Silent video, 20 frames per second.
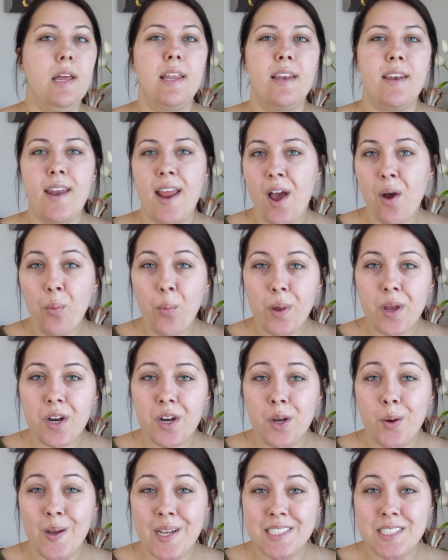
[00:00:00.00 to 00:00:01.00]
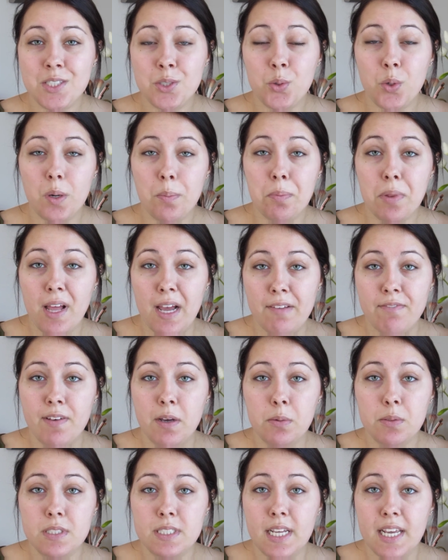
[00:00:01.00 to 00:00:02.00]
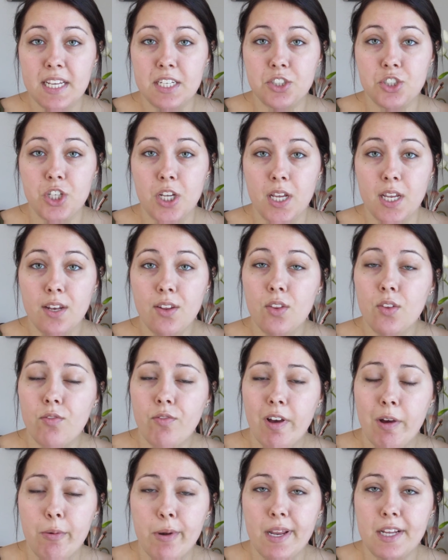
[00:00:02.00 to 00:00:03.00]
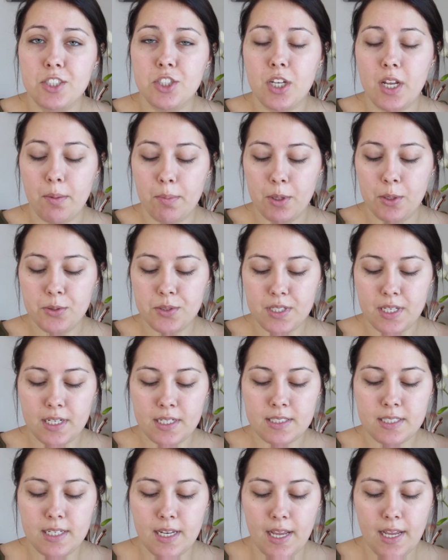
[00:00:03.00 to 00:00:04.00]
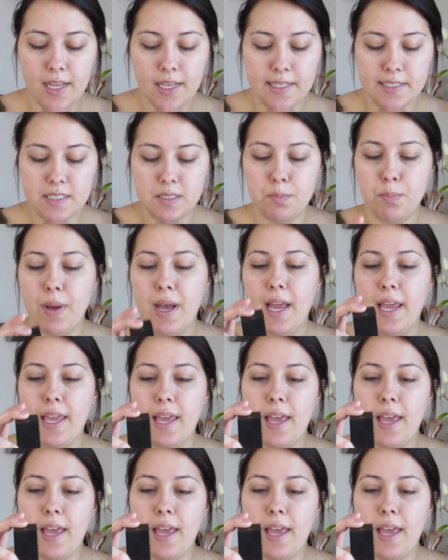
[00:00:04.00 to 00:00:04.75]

Now we are going to apply foundation. The foundation I'm using today is by